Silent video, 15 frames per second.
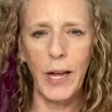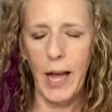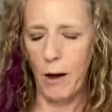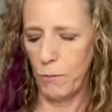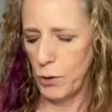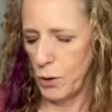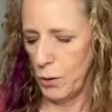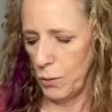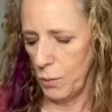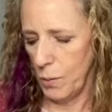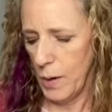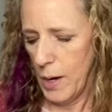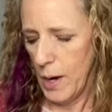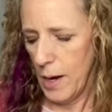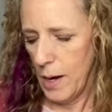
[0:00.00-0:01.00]
how to
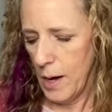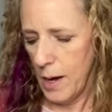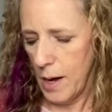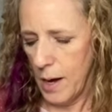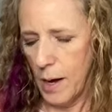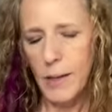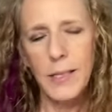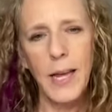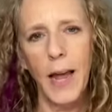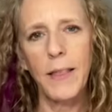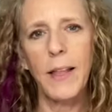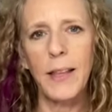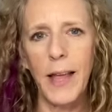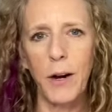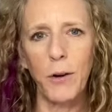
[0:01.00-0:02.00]
sign
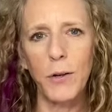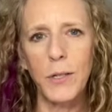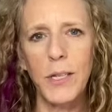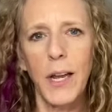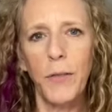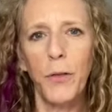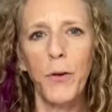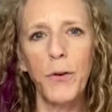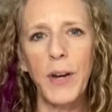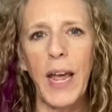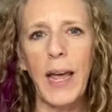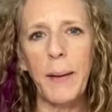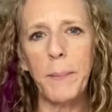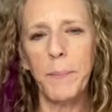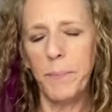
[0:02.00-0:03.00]
the letters in their
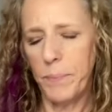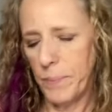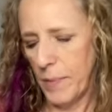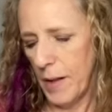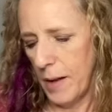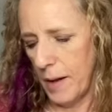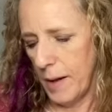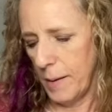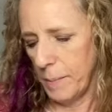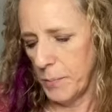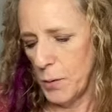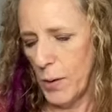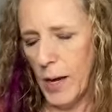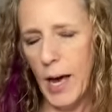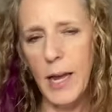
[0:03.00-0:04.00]
name.
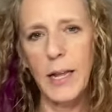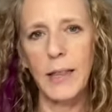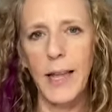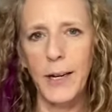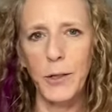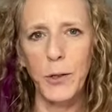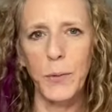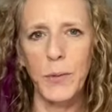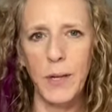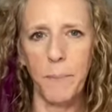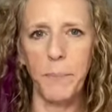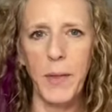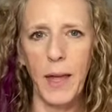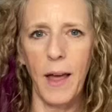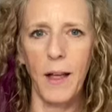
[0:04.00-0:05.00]
So that kind of led to
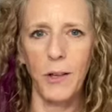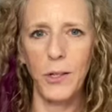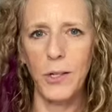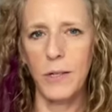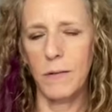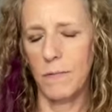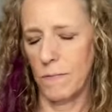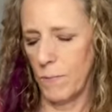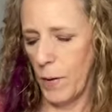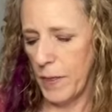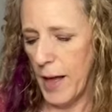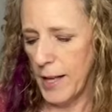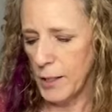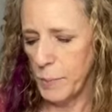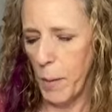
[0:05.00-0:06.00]
something else with
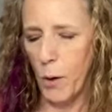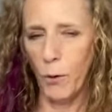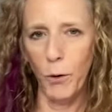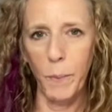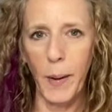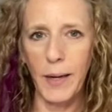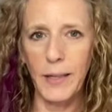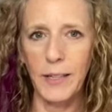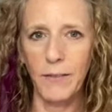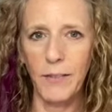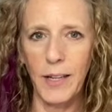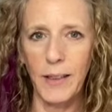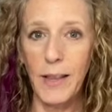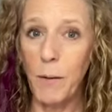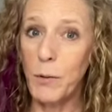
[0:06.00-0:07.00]
that small group
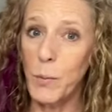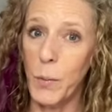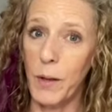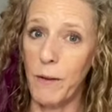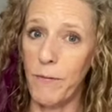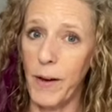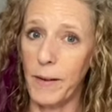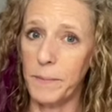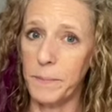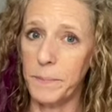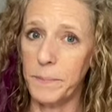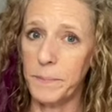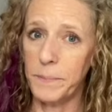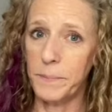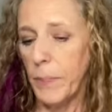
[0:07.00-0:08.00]
activity. That was really fun.
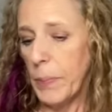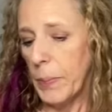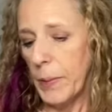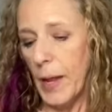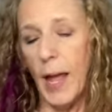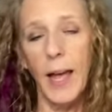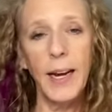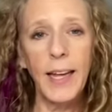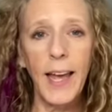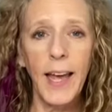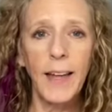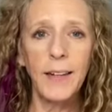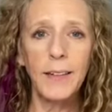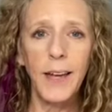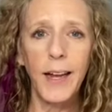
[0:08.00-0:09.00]
And
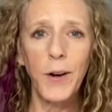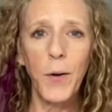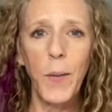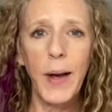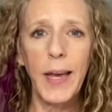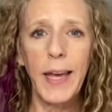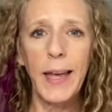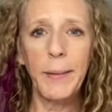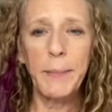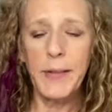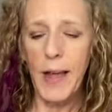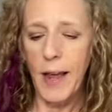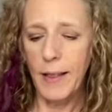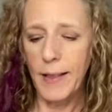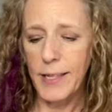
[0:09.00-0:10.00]
again, I know I keep
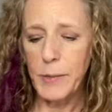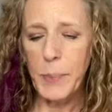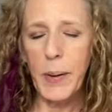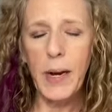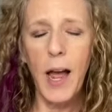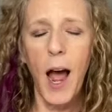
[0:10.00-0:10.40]
saying this, but